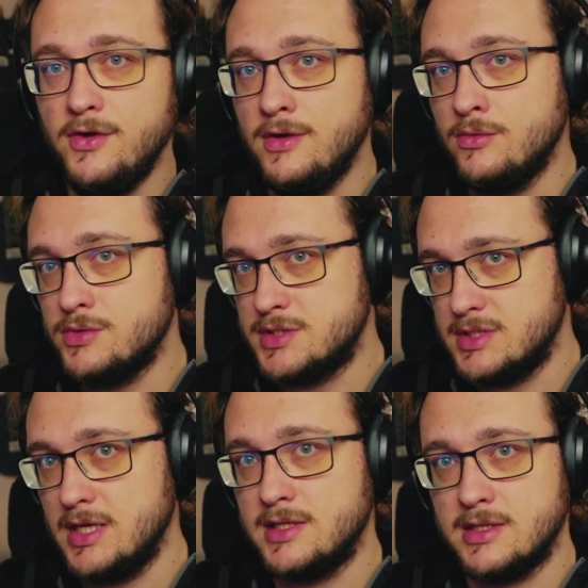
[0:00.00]
you
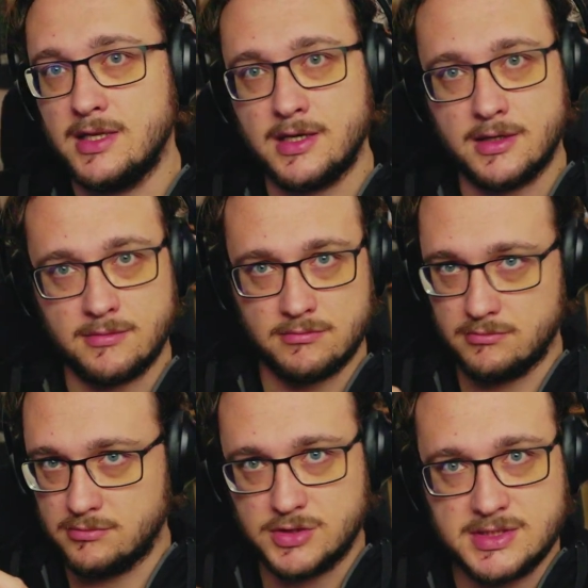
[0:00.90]
see that they're
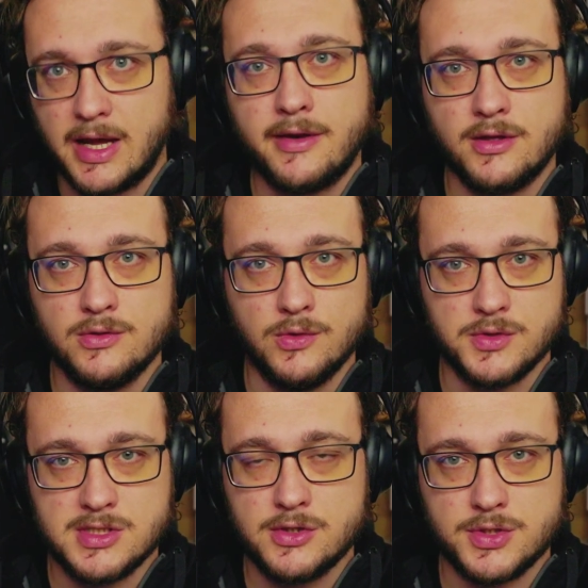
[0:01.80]
starting to
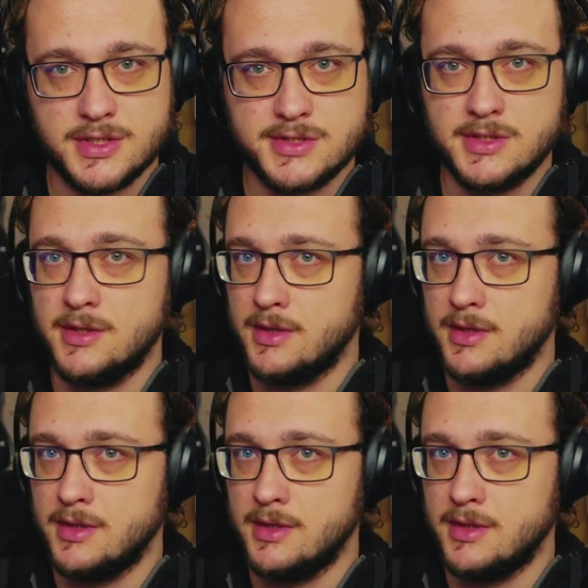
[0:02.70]
lose interest,